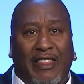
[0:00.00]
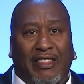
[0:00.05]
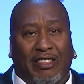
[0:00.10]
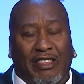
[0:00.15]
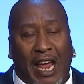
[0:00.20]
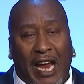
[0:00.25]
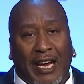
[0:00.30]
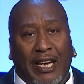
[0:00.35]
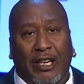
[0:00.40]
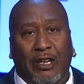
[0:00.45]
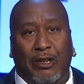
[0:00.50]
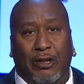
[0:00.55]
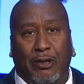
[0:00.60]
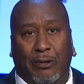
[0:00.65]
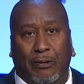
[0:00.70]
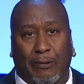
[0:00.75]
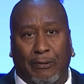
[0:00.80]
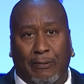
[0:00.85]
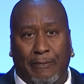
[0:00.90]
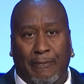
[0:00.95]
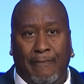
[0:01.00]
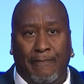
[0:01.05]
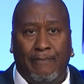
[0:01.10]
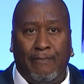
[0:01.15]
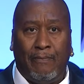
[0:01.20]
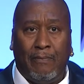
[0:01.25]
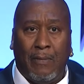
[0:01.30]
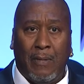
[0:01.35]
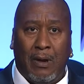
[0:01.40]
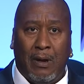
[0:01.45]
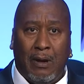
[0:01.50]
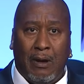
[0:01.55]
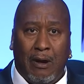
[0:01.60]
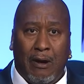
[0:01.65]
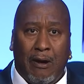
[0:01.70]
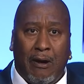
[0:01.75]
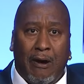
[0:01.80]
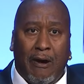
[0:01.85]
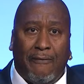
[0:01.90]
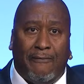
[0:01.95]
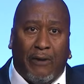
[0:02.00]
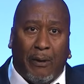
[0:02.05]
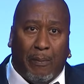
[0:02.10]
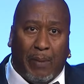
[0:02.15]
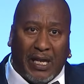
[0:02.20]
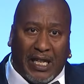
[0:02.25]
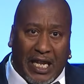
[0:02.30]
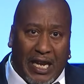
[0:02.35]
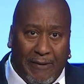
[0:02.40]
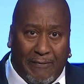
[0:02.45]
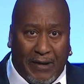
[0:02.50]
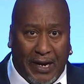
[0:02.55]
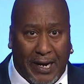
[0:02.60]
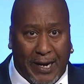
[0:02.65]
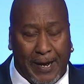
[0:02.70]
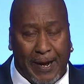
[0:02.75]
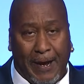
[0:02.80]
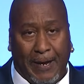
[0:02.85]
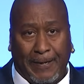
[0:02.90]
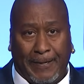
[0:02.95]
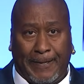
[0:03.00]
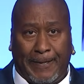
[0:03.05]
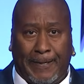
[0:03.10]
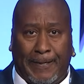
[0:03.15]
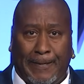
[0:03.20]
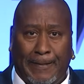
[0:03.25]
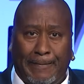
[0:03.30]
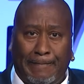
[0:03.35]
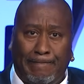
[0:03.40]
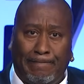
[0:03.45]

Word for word: Thank you for believing in us